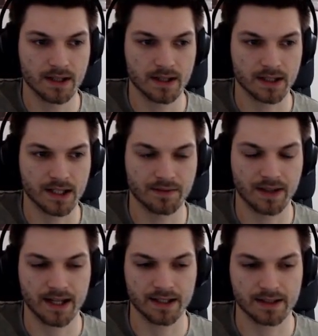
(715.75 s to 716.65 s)
give
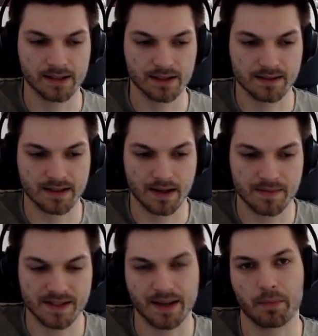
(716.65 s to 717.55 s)
like
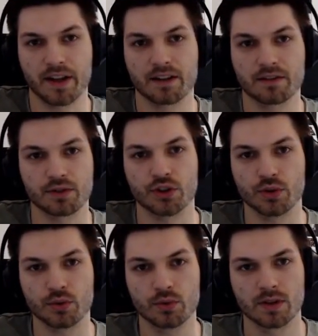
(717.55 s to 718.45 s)
something for
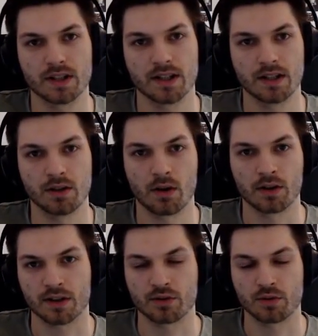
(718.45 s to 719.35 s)
you in
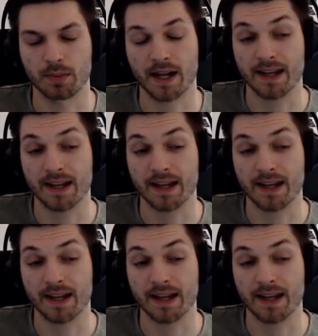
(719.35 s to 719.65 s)
order to play